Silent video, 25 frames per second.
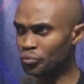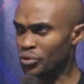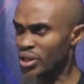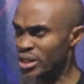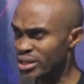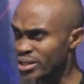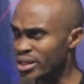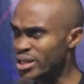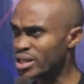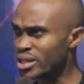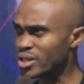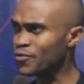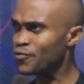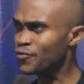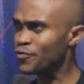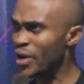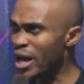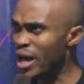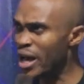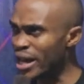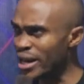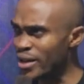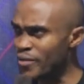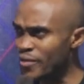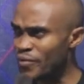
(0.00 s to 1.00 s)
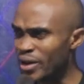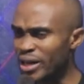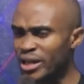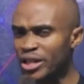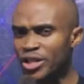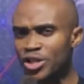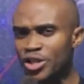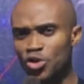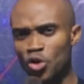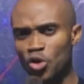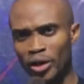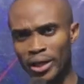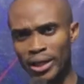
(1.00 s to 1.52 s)
This is very,
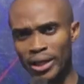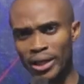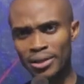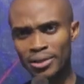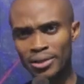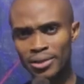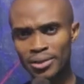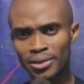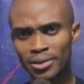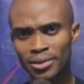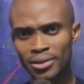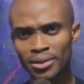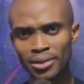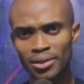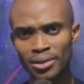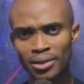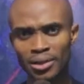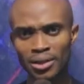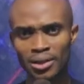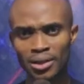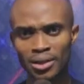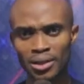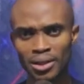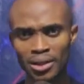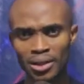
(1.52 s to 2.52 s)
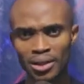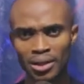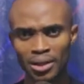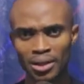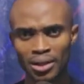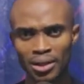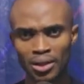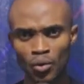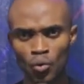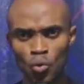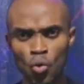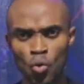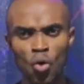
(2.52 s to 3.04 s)
very shocking.
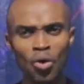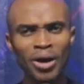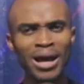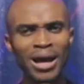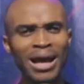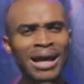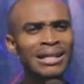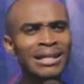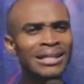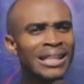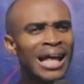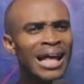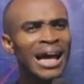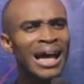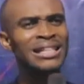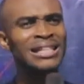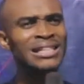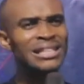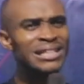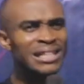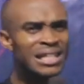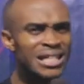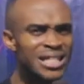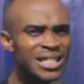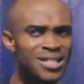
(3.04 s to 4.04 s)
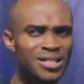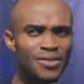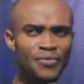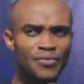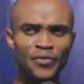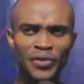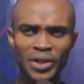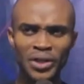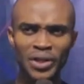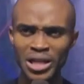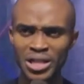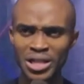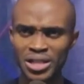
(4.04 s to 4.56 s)
Who entered this
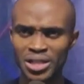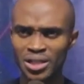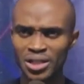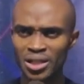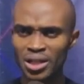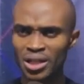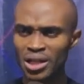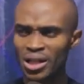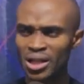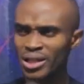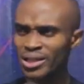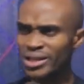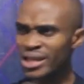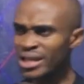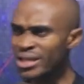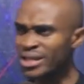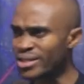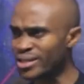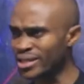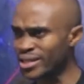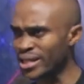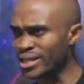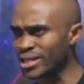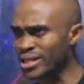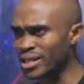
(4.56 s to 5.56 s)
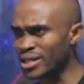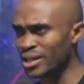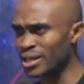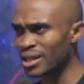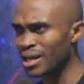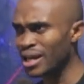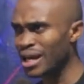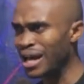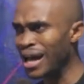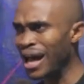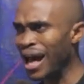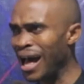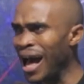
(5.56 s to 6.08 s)
village, this city,
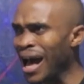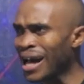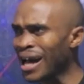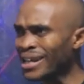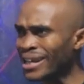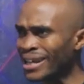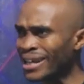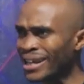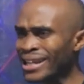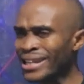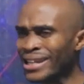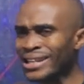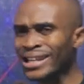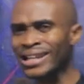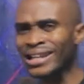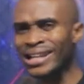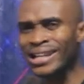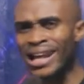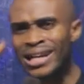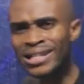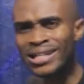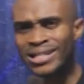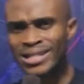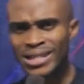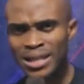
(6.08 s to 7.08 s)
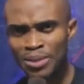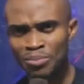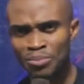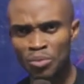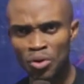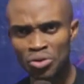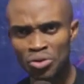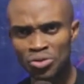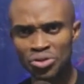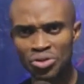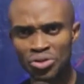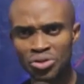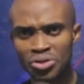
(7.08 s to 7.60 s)
and in the next three
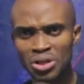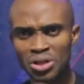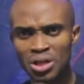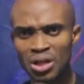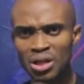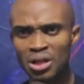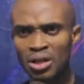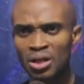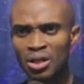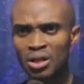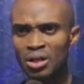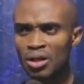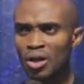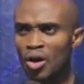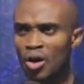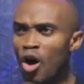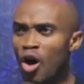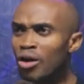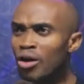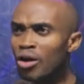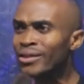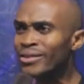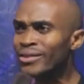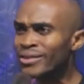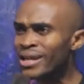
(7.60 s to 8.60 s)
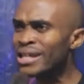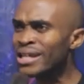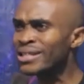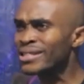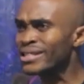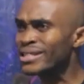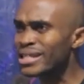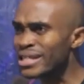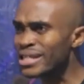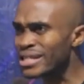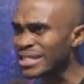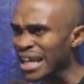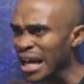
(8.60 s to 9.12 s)
months,
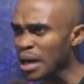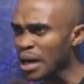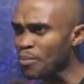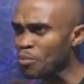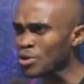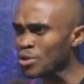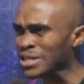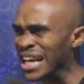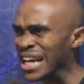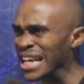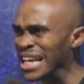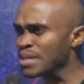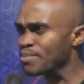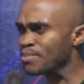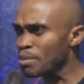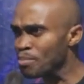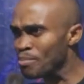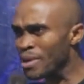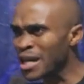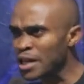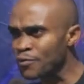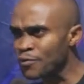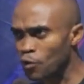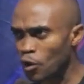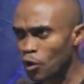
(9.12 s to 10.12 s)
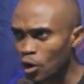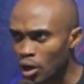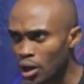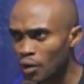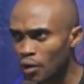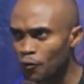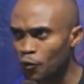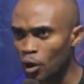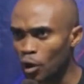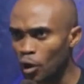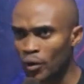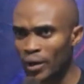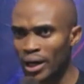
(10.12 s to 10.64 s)
100 disciples has been made for,
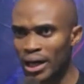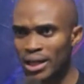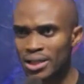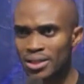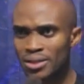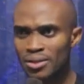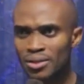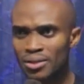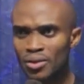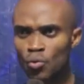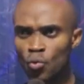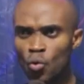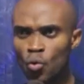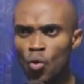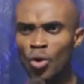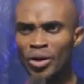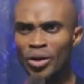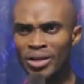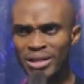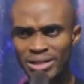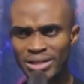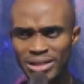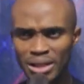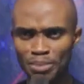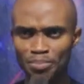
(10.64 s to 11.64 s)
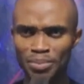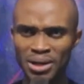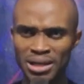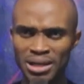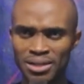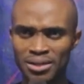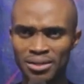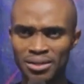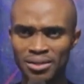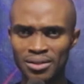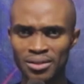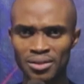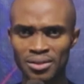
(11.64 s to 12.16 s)
for Christ? Who is the
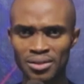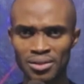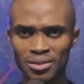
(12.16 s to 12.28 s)
person?